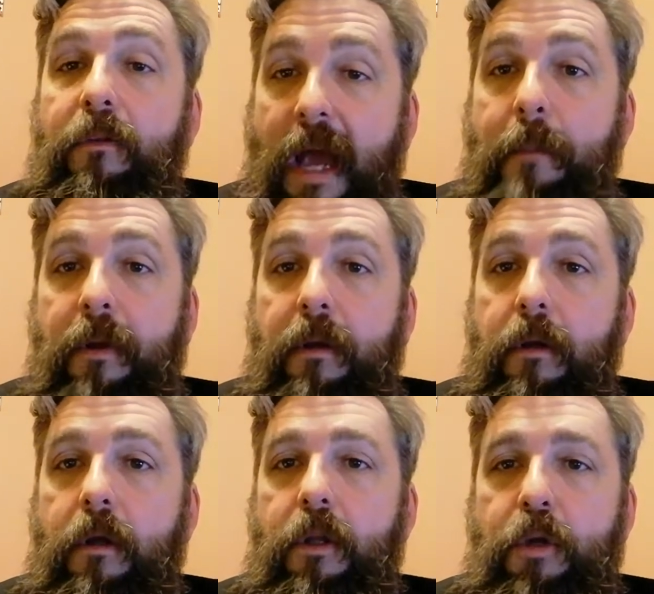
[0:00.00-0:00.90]
happen.
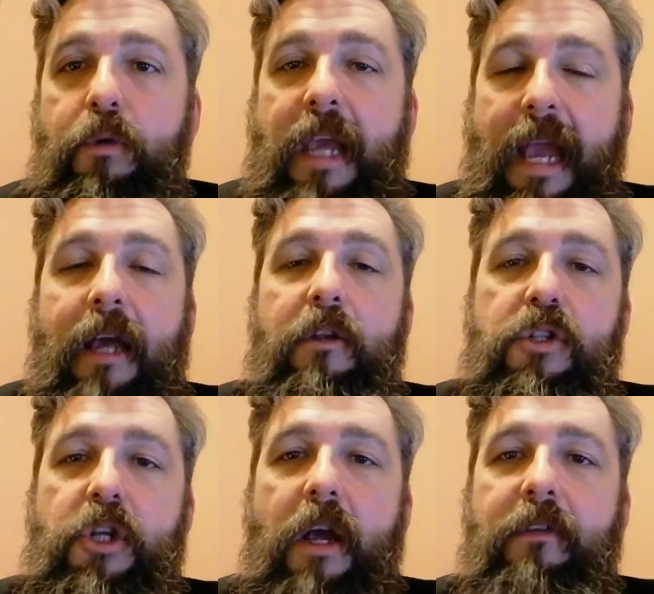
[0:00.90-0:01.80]
You can't
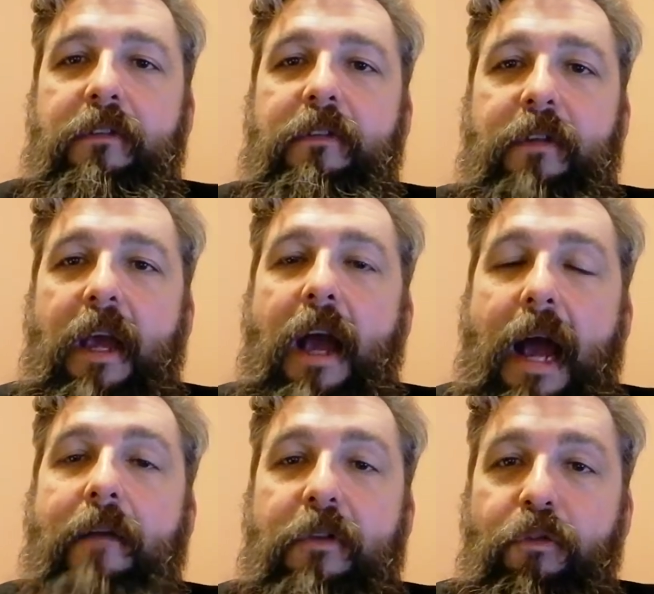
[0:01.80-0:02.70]
just say, I
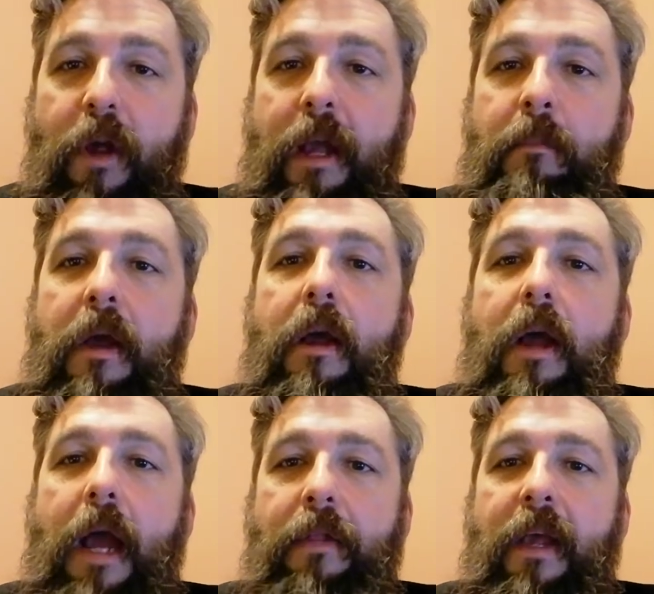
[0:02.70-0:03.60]
have a dream,
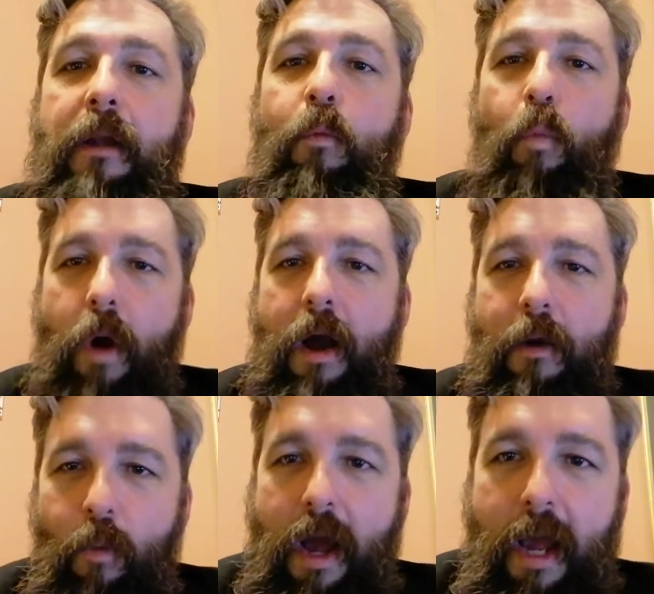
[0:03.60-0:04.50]
and then walk
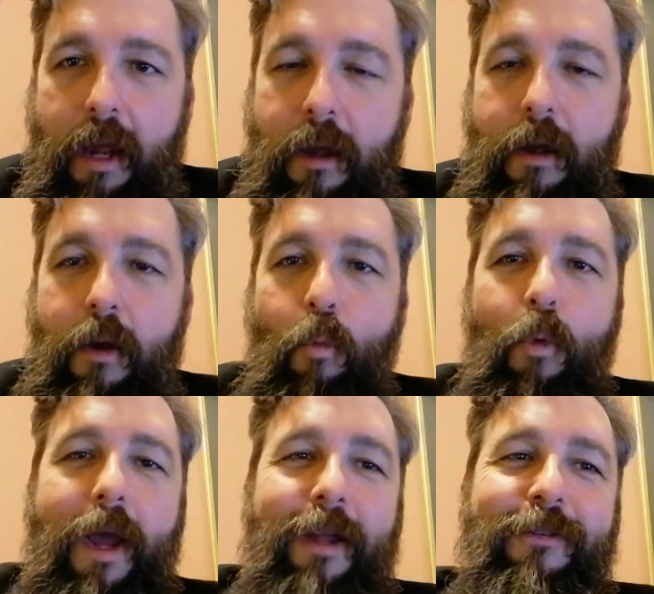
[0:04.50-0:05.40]
away,
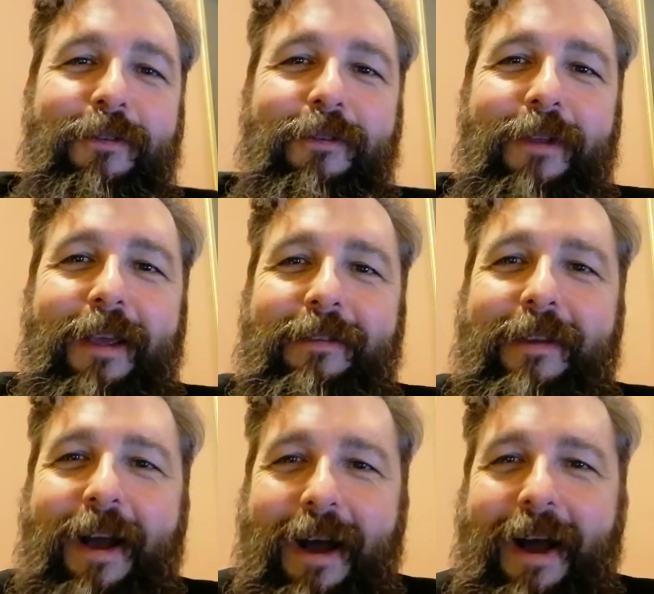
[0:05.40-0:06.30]
which is
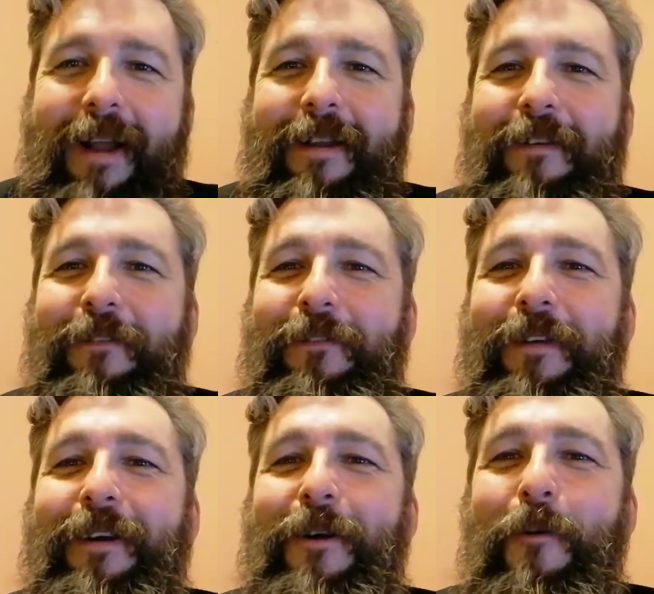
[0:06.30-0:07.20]
kind of
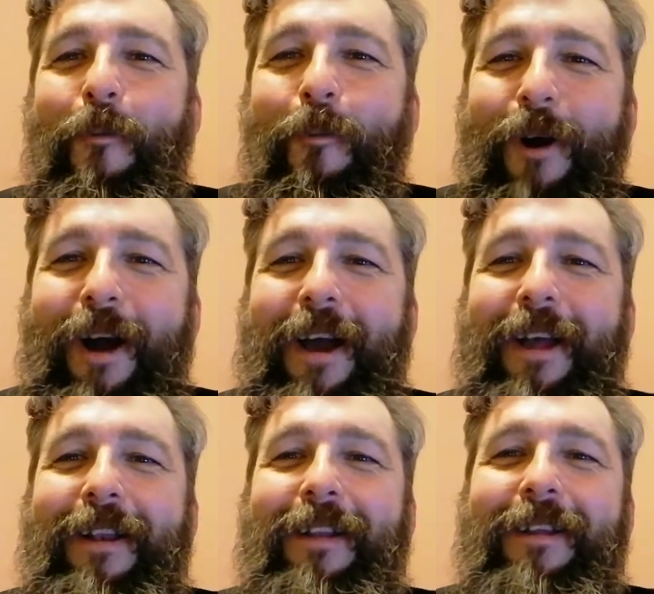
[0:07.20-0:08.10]
what
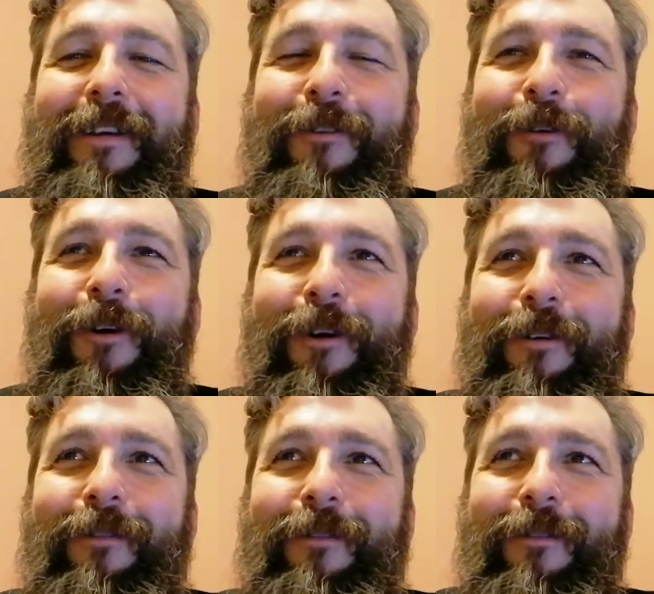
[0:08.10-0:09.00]

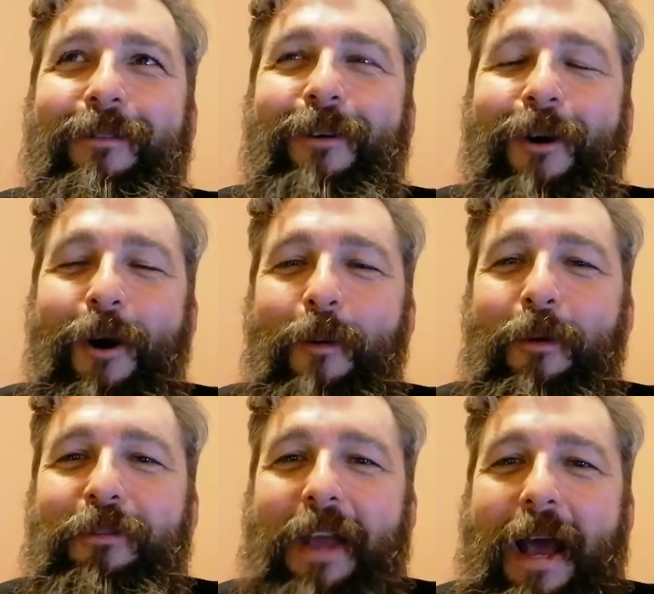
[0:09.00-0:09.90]

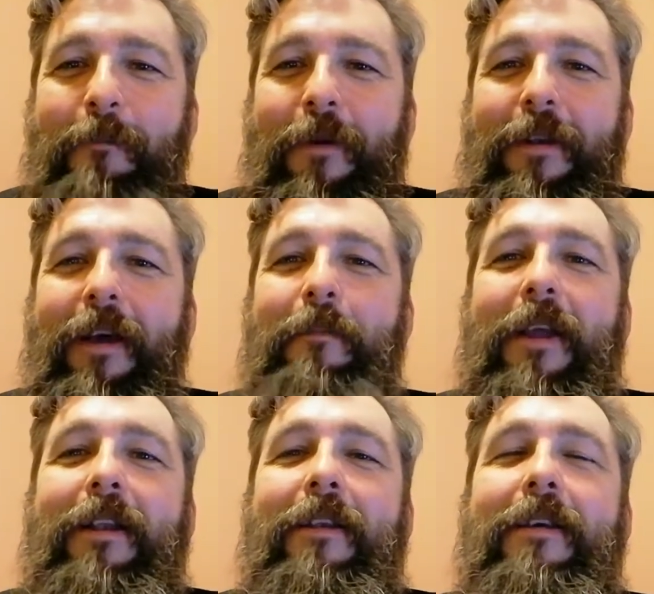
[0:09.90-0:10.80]
almost happened.
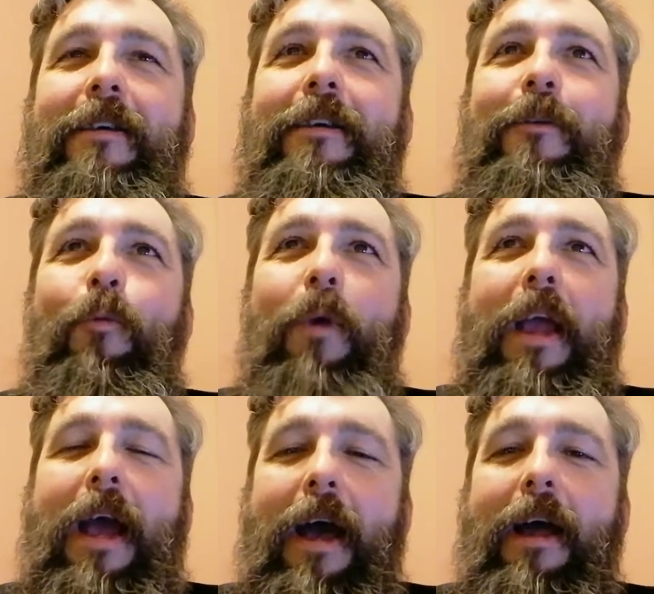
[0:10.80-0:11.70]

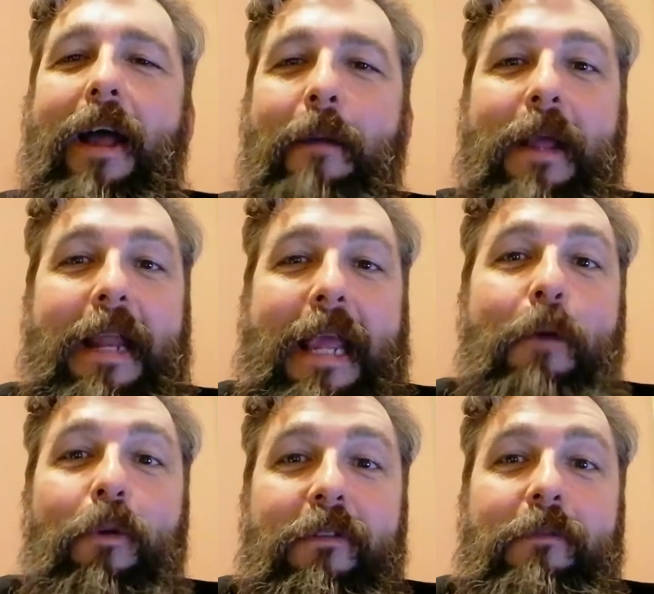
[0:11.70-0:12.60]
He
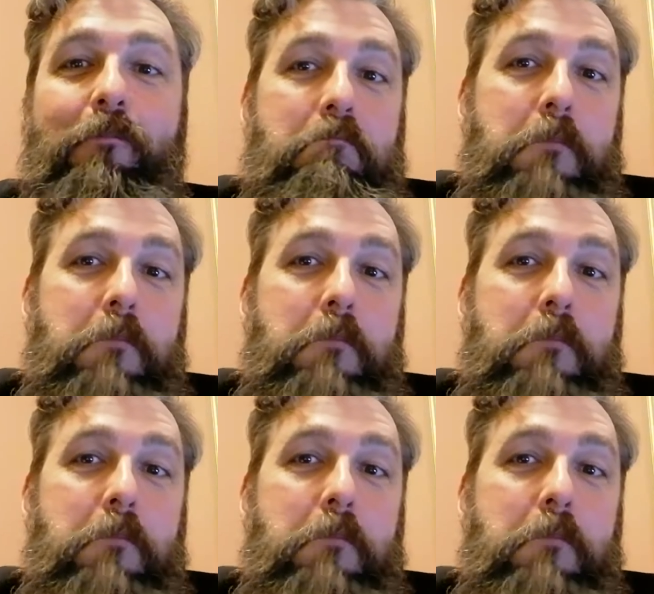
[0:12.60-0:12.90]
was